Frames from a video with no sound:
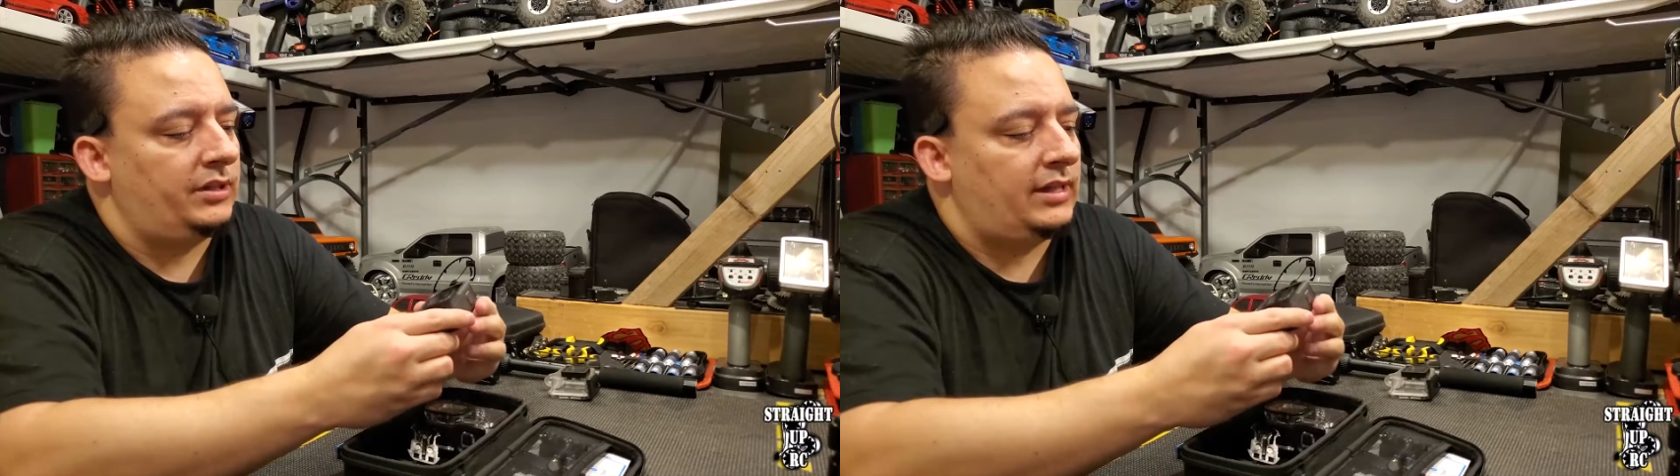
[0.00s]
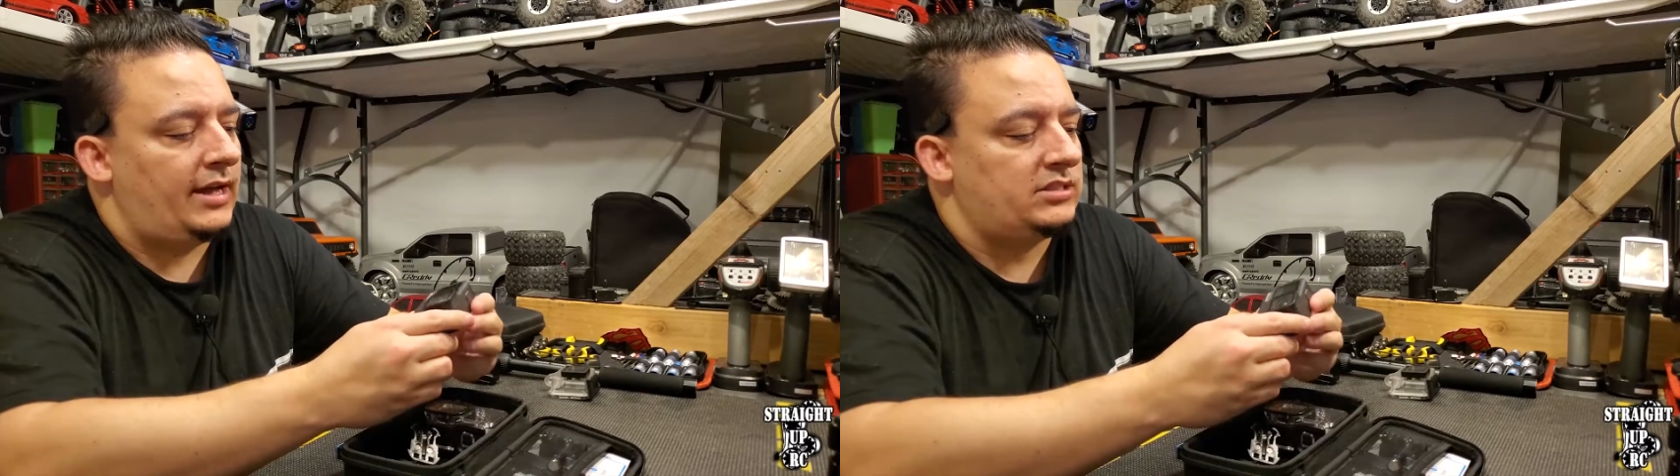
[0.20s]

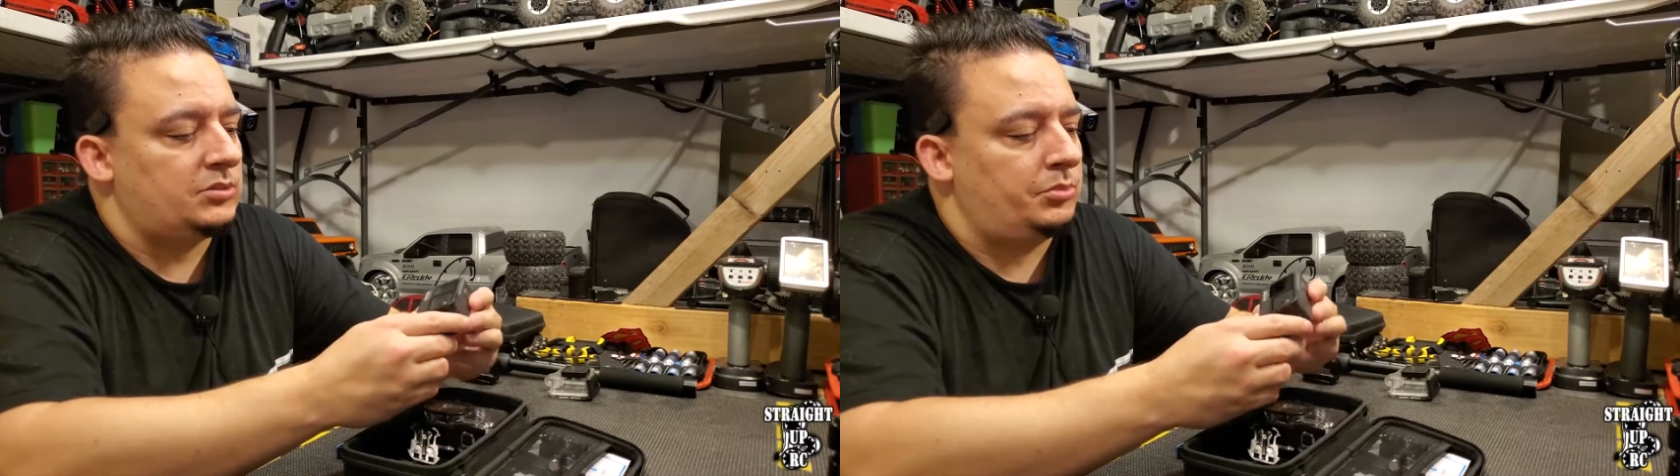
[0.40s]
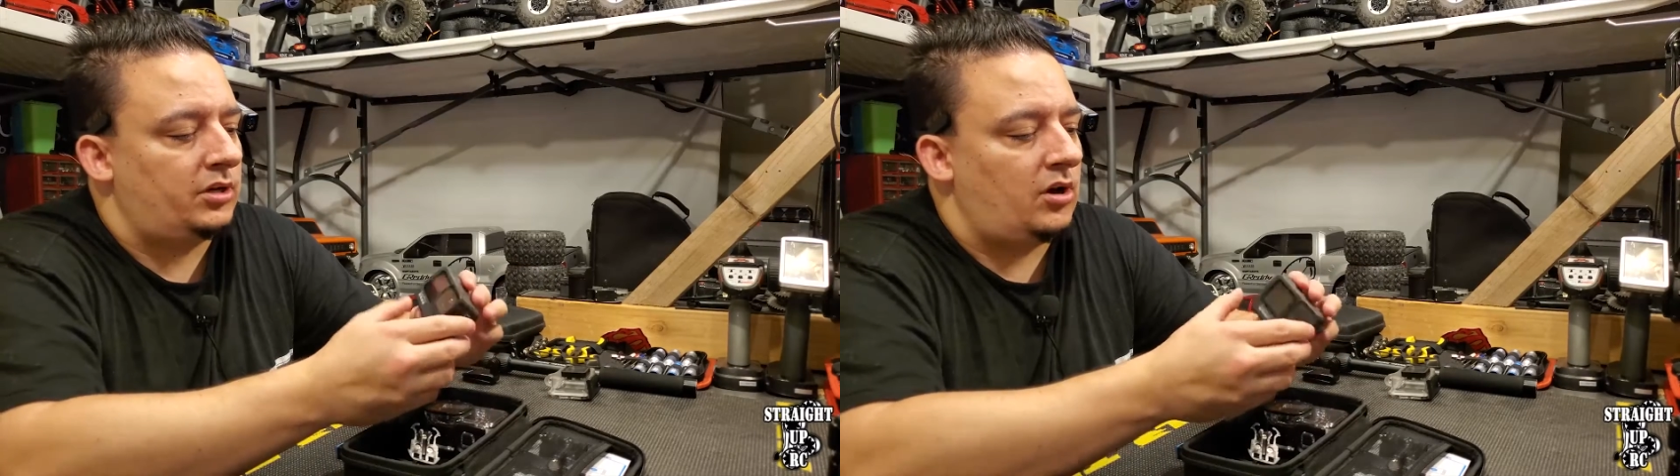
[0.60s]
less,
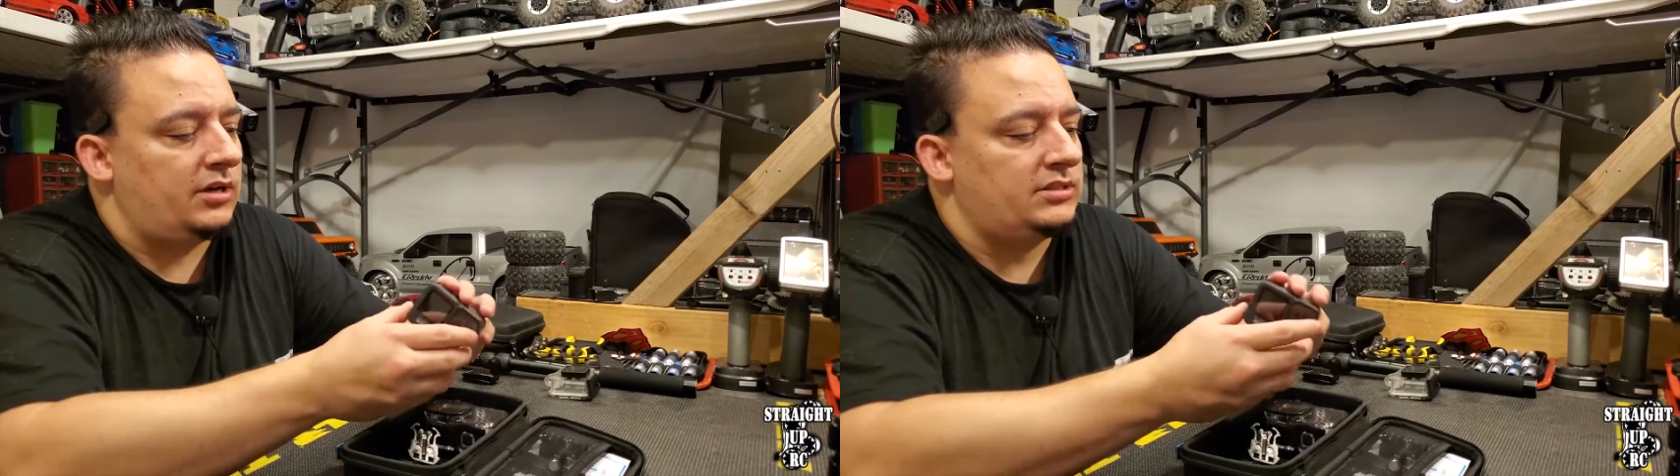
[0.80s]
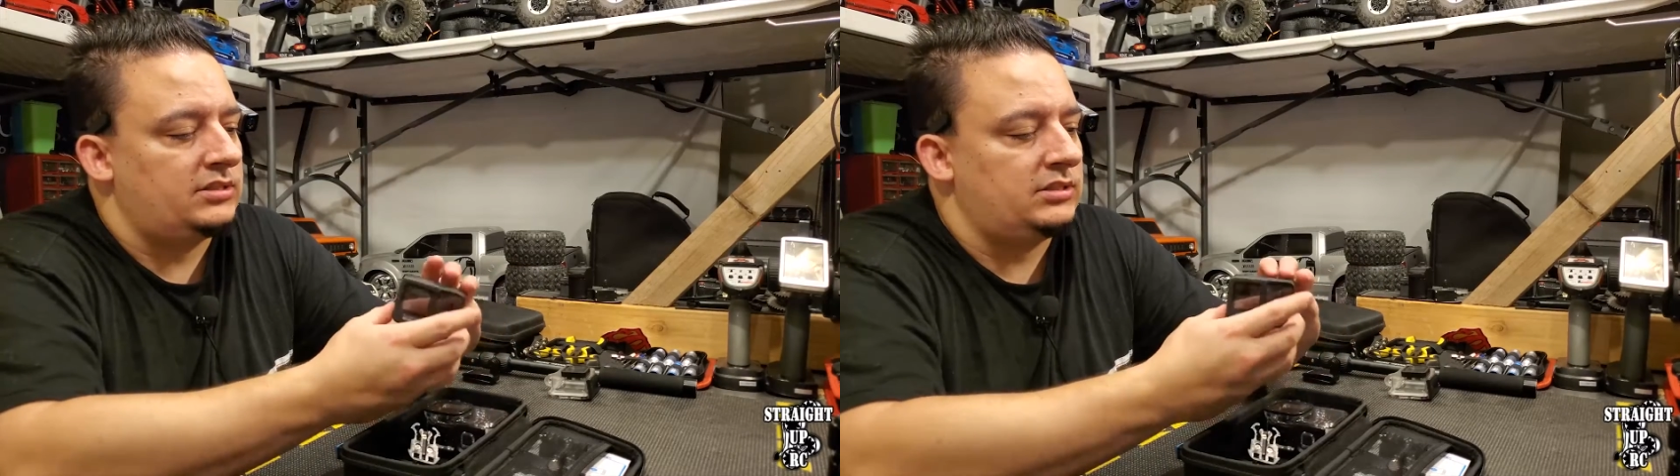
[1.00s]
but
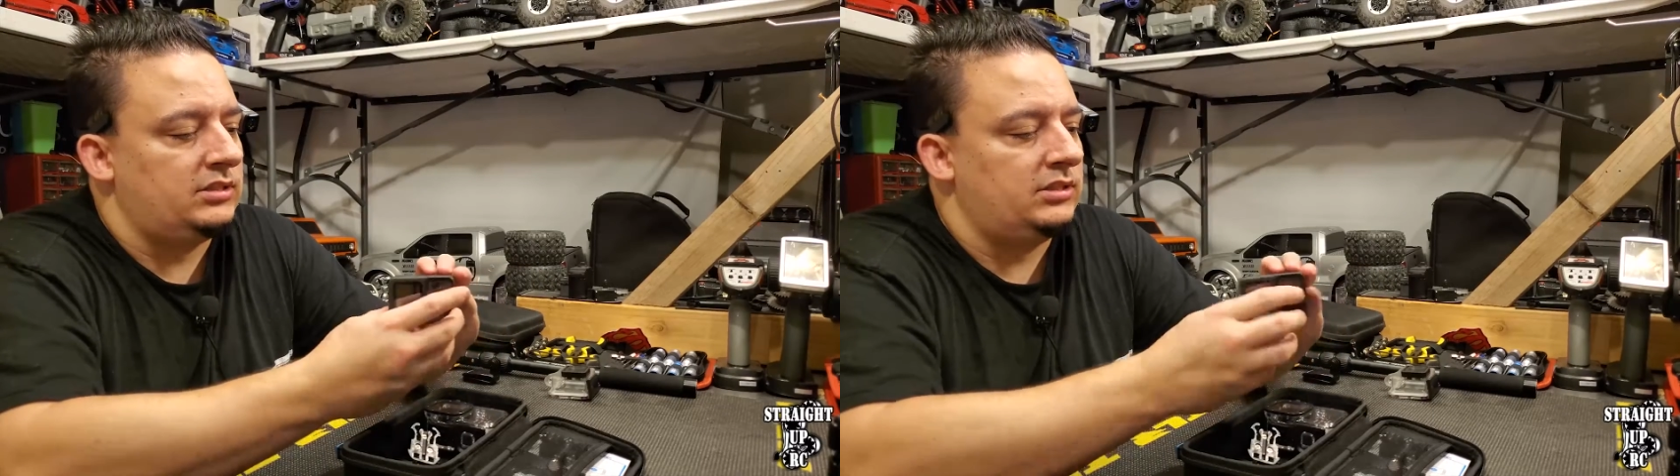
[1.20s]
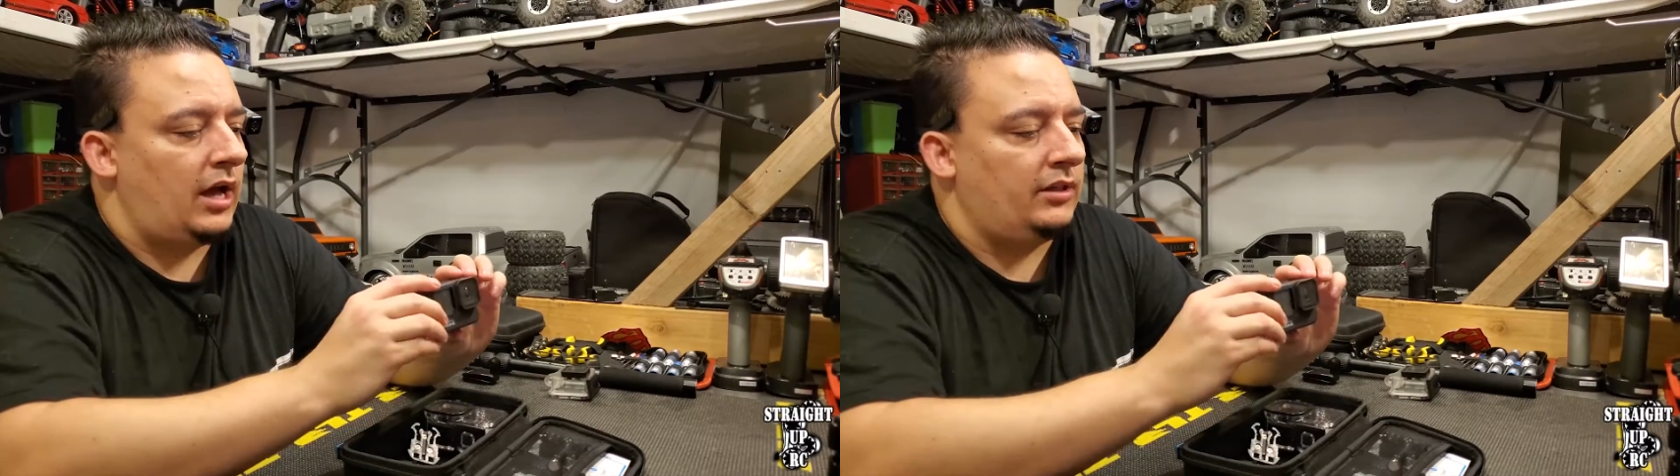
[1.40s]
honestly,